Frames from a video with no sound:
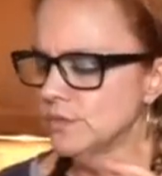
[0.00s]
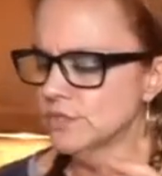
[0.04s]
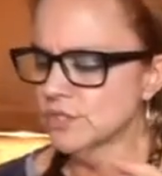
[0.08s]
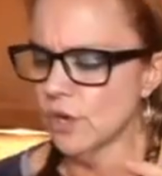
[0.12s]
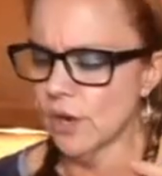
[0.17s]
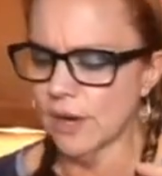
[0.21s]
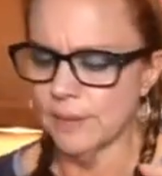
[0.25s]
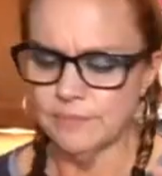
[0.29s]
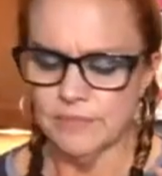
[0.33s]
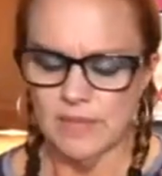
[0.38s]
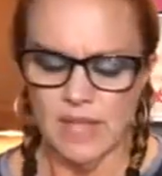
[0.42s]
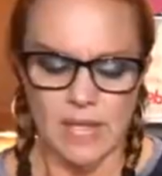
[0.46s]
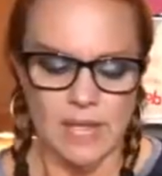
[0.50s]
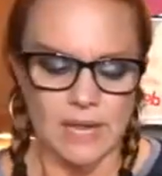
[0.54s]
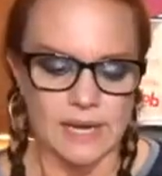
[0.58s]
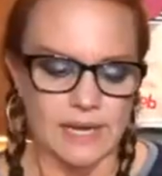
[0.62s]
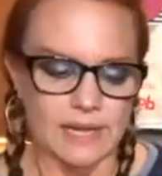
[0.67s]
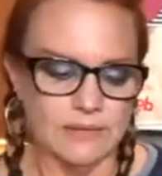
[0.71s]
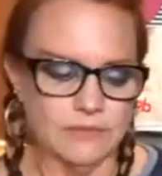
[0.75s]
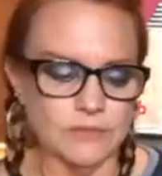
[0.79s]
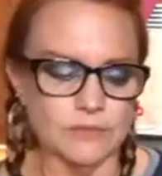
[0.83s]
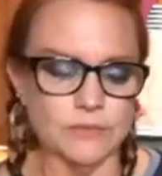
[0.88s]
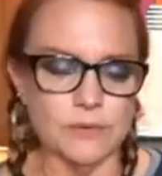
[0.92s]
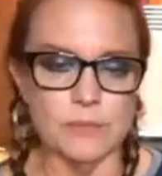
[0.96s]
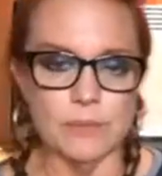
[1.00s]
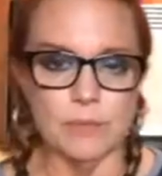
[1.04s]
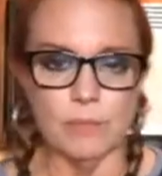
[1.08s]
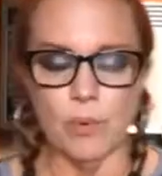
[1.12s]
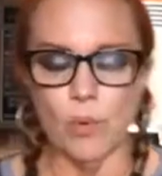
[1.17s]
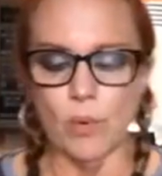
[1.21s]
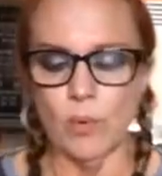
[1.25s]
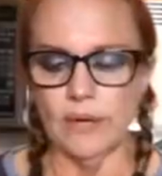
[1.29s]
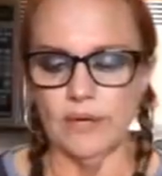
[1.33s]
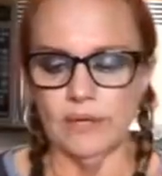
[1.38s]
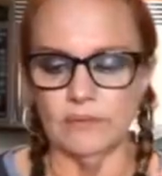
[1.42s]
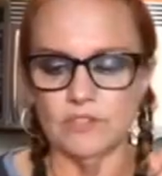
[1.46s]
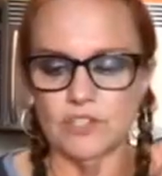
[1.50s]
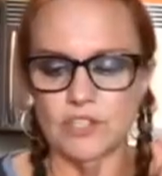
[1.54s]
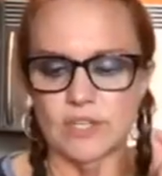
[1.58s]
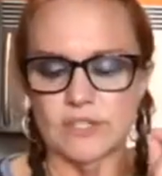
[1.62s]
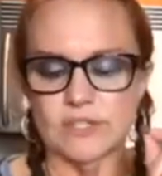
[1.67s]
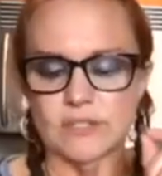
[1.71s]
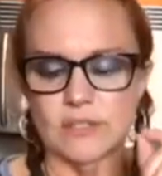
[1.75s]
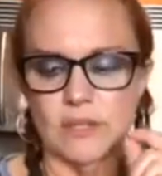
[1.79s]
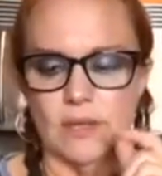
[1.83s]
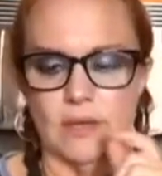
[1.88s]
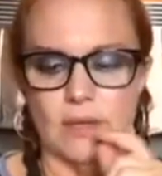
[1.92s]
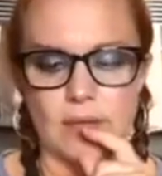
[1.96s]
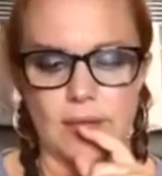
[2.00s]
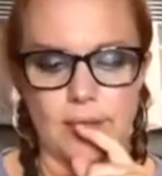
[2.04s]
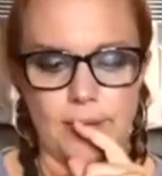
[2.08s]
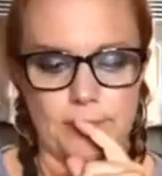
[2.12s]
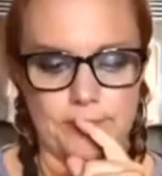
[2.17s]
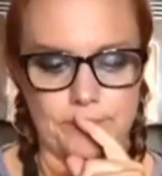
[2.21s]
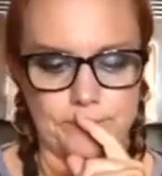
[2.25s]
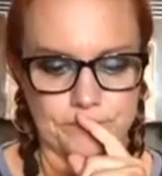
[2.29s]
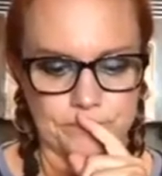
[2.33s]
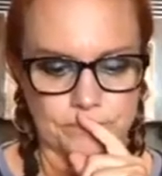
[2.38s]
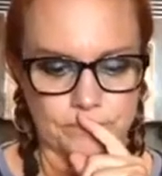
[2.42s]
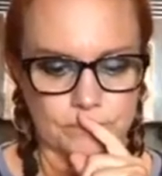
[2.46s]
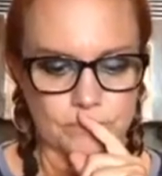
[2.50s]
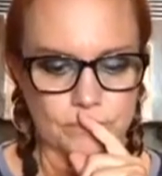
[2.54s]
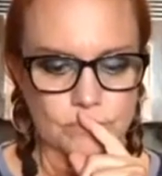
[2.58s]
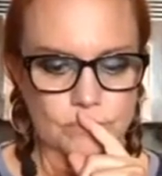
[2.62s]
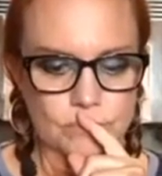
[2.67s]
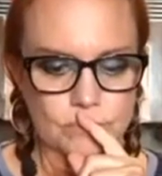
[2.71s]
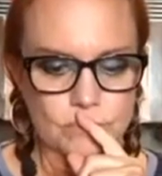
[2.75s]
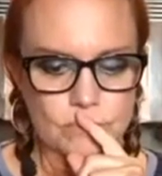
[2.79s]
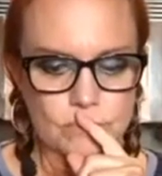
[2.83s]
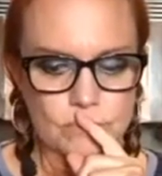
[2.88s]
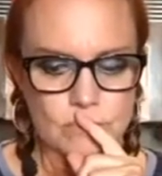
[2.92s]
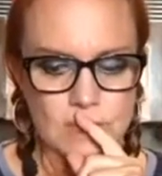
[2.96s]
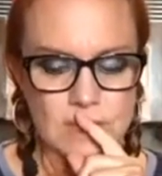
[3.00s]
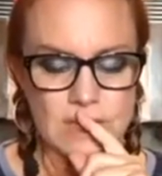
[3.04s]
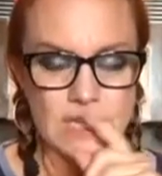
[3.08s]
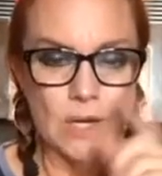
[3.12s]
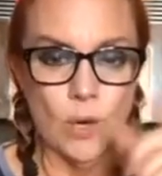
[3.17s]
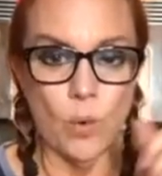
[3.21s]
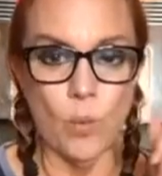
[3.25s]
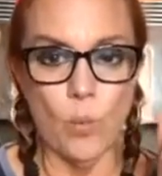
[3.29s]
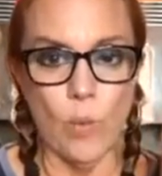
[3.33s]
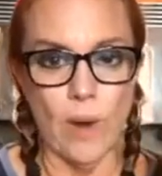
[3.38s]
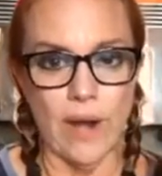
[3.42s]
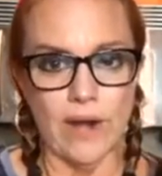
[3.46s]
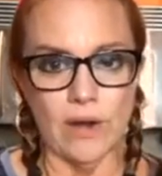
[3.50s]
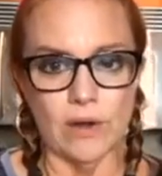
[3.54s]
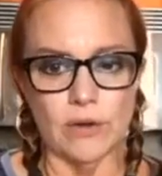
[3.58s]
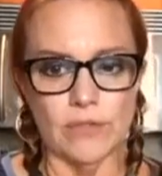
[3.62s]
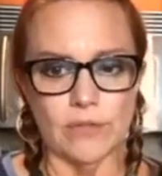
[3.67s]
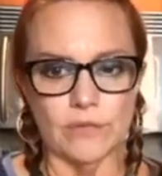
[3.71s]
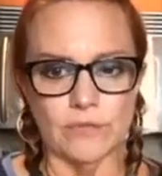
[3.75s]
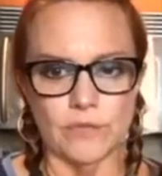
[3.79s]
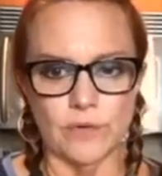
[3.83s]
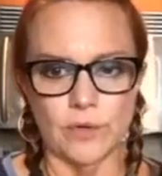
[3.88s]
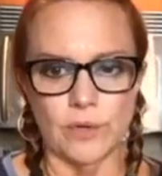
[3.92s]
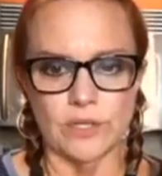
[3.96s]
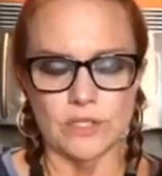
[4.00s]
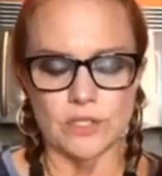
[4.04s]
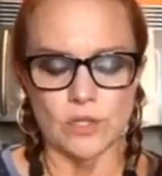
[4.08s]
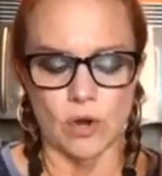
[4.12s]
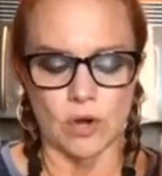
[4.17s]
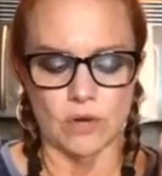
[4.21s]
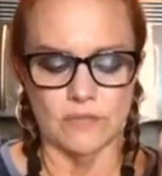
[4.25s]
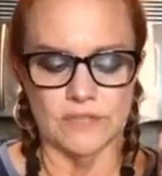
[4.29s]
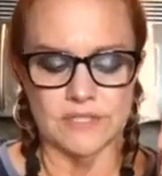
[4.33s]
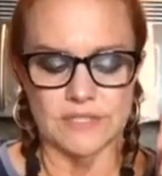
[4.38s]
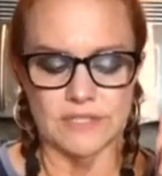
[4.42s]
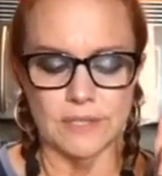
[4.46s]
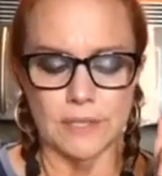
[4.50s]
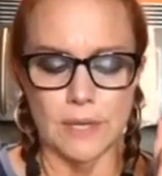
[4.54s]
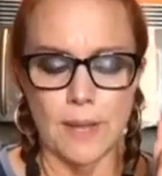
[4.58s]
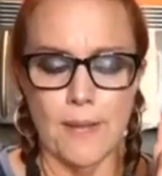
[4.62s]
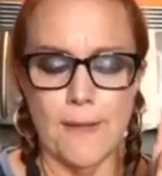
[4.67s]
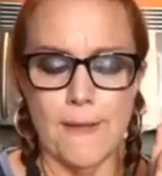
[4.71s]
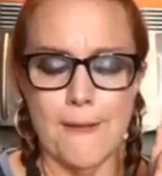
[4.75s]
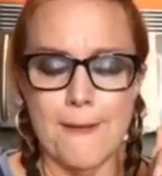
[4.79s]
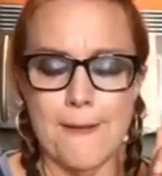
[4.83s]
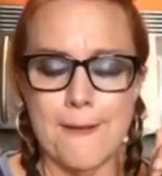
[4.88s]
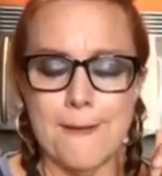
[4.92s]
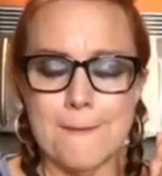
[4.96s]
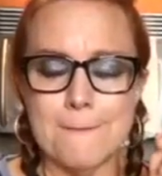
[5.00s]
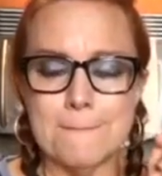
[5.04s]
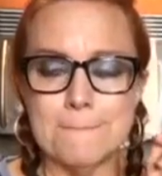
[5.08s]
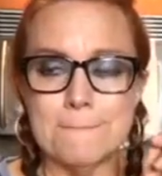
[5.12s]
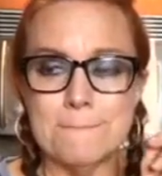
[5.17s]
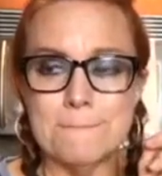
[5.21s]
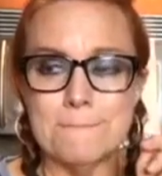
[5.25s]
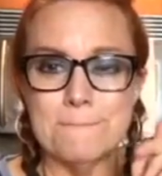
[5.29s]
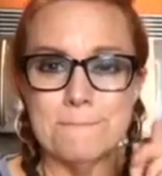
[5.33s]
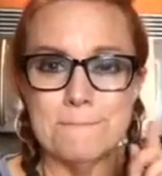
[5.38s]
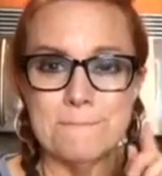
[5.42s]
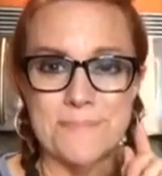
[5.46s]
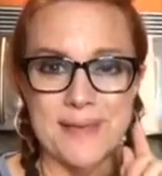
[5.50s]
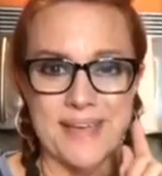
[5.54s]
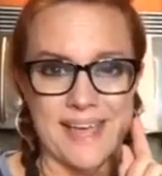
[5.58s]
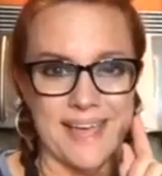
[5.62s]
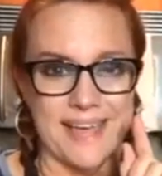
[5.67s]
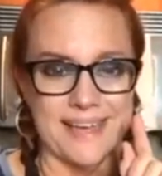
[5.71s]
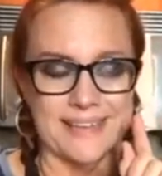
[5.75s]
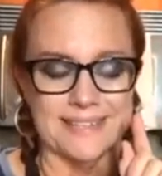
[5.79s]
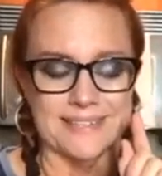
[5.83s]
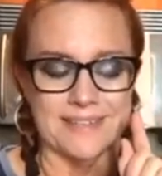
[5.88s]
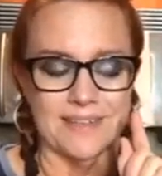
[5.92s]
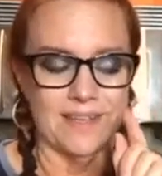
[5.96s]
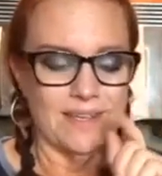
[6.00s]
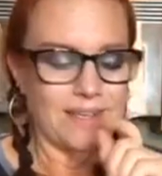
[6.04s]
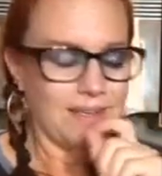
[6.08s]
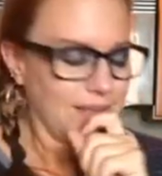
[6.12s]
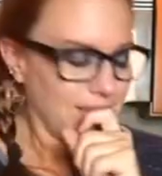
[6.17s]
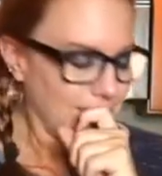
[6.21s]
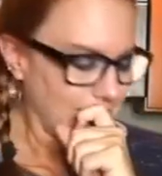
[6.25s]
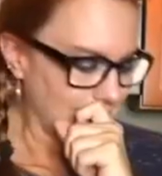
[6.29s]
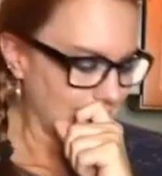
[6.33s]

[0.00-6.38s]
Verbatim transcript: oh, sorry, even from the point of just the, um, you know, where the fruit is harvested. But